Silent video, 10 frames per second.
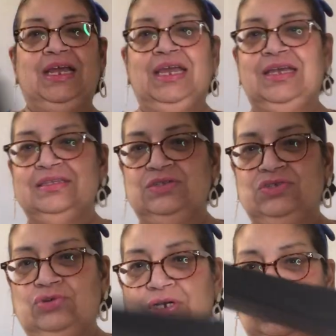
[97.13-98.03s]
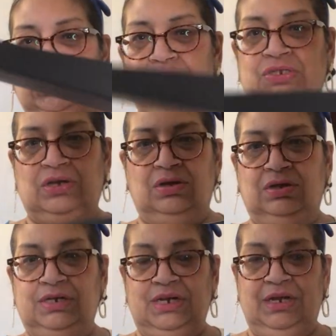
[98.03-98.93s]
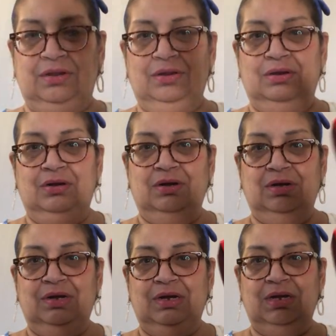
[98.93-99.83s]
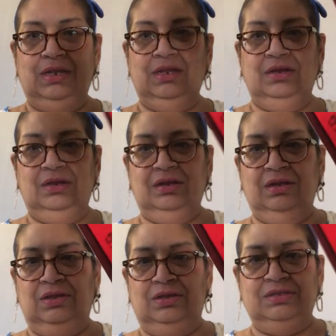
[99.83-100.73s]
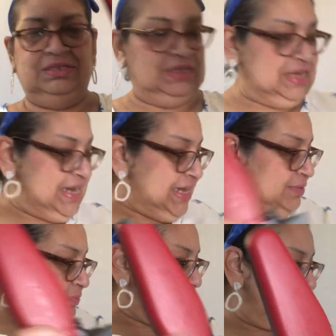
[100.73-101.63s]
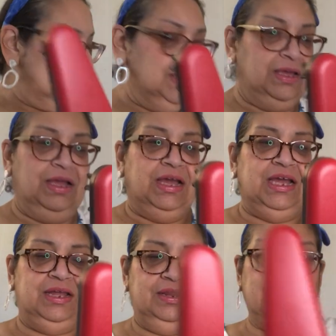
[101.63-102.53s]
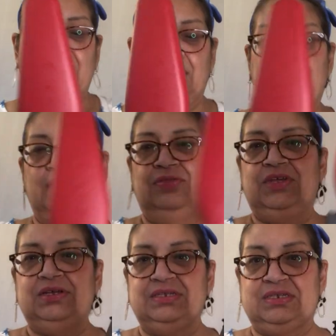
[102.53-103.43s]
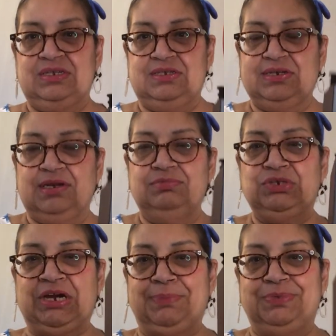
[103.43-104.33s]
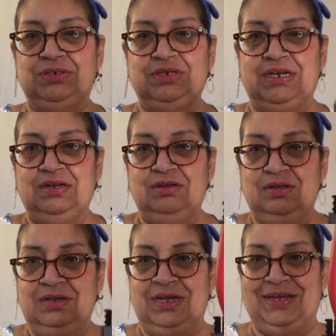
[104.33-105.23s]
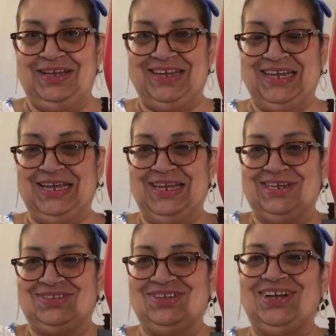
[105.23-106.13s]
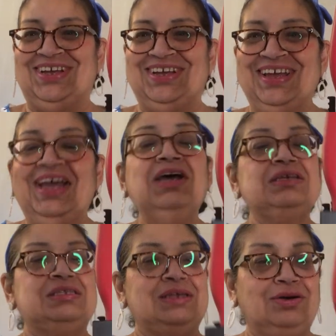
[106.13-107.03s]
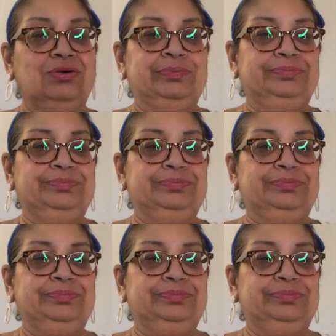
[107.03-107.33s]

it has instructions all in here. You can see that. And then this is a contraption that it looks like. So